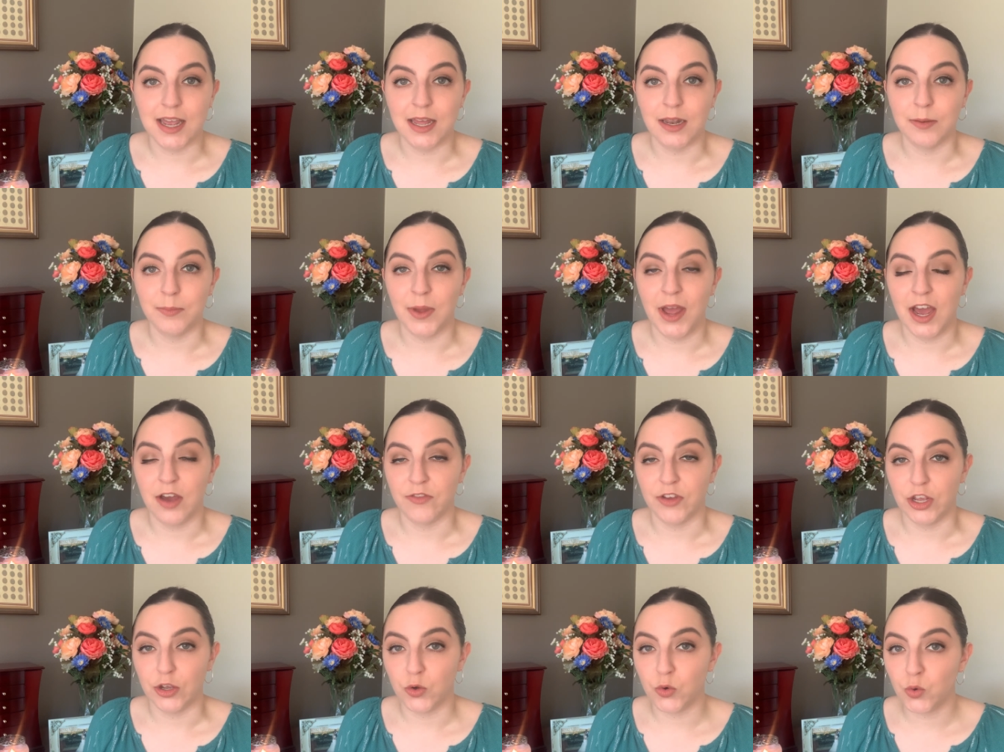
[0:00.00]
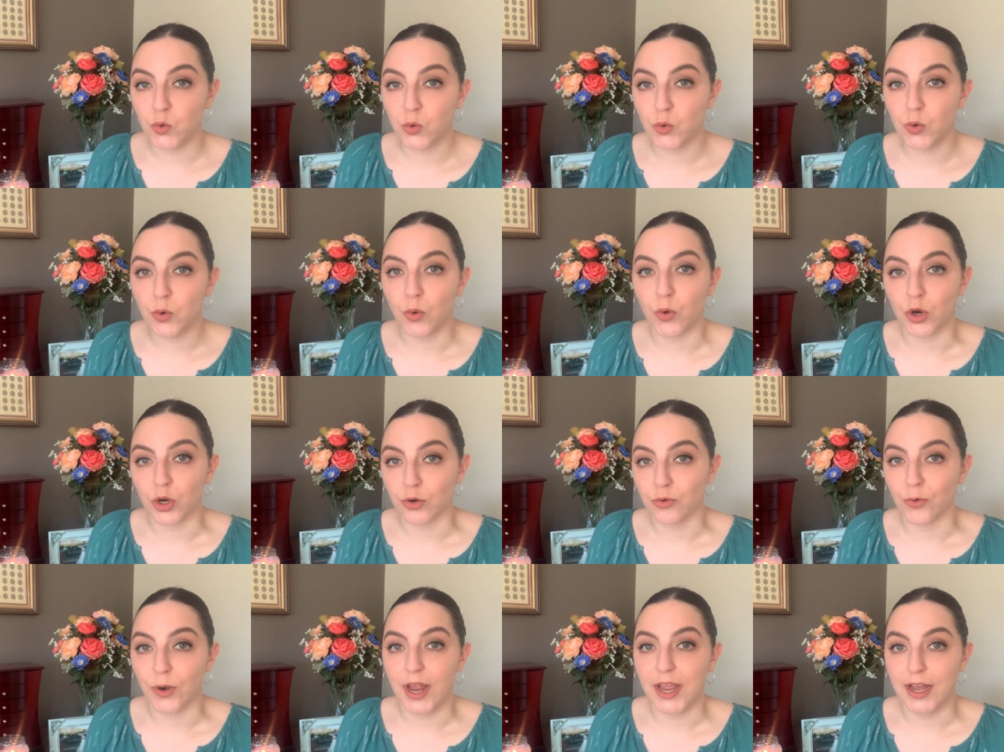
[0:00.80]
and have a cool or
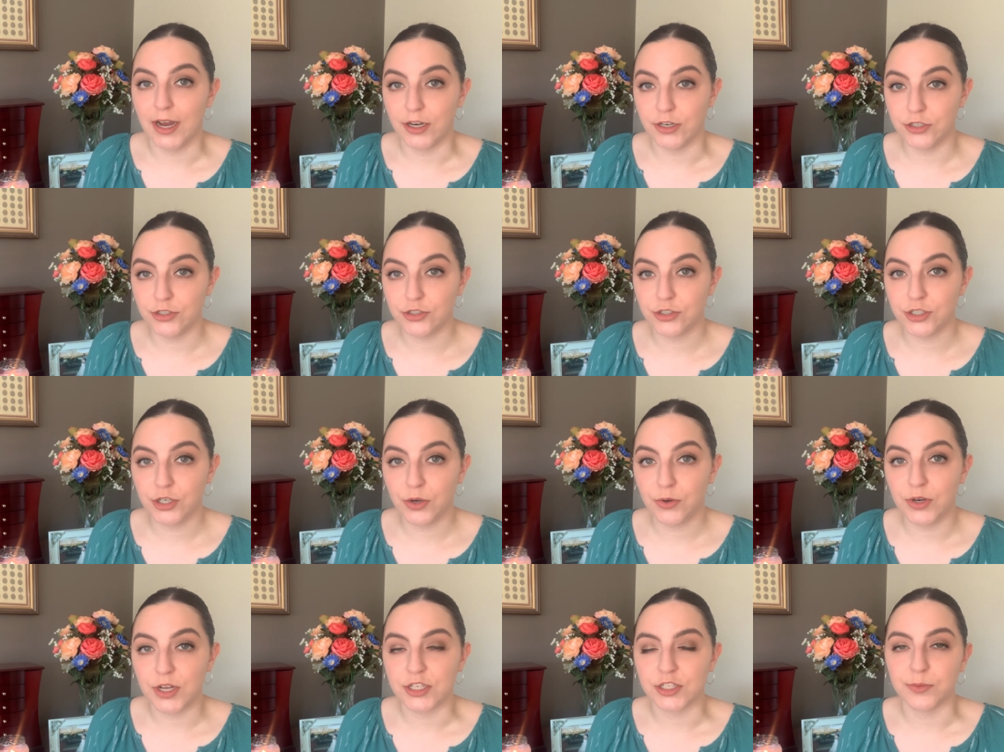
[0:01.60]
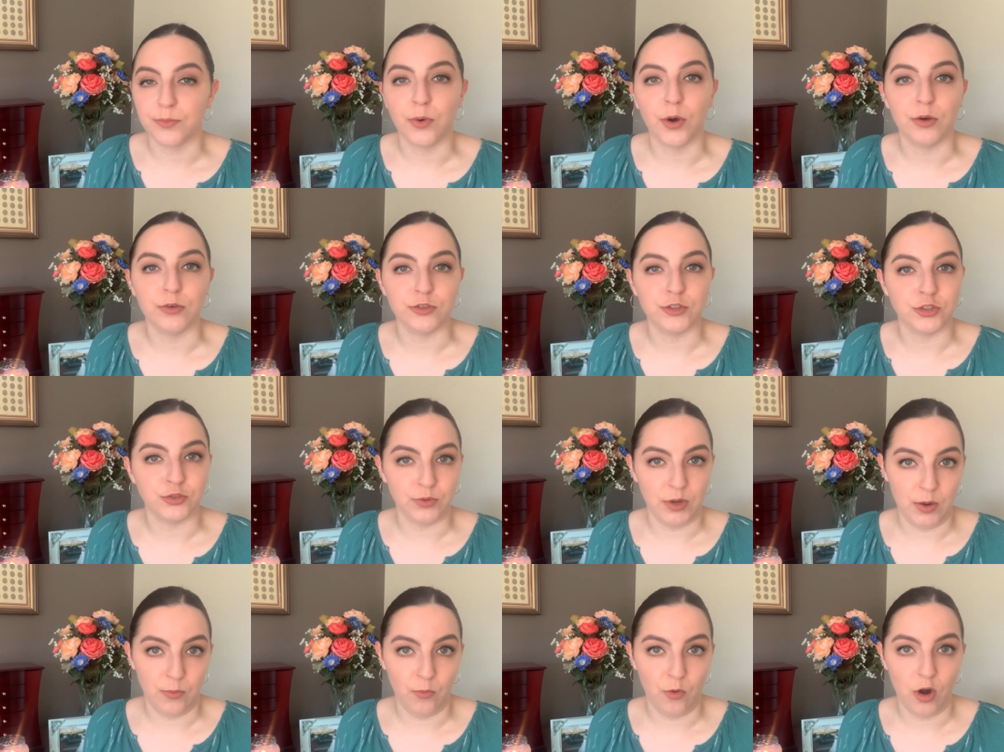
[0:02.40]
gray undertone as opposed
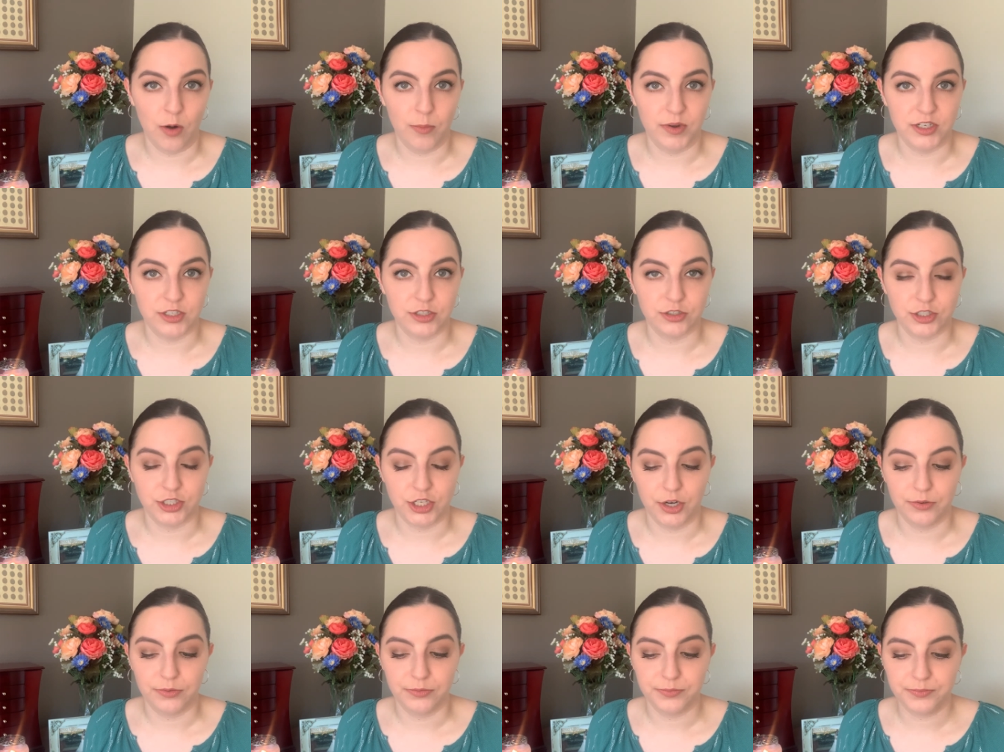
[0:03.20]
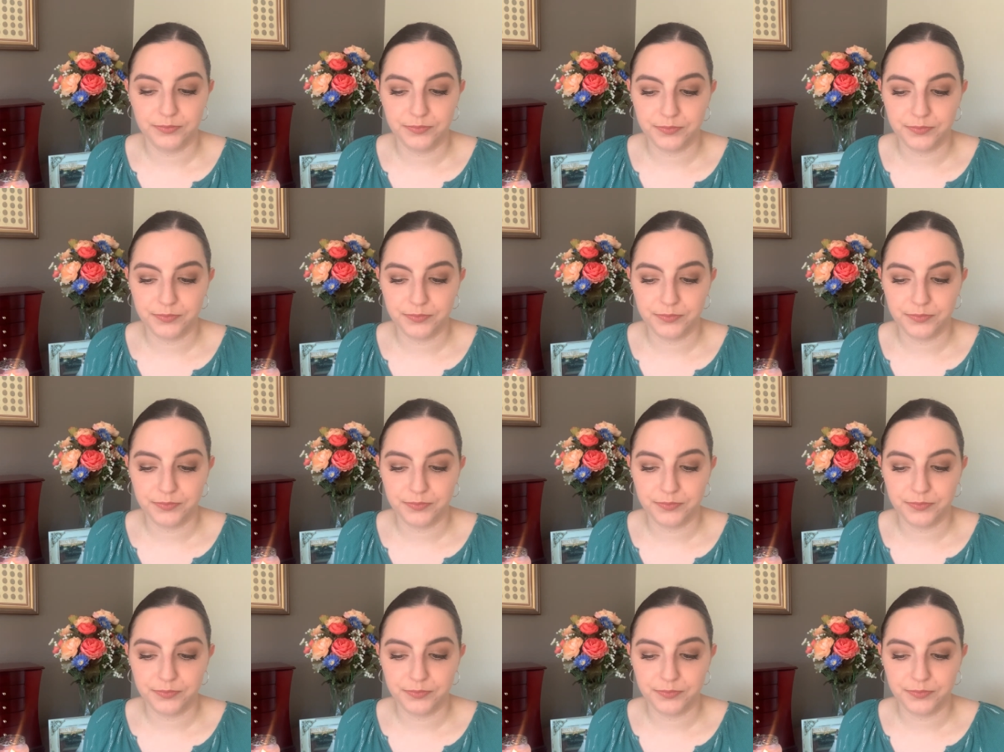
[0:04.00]
to a warm undertone.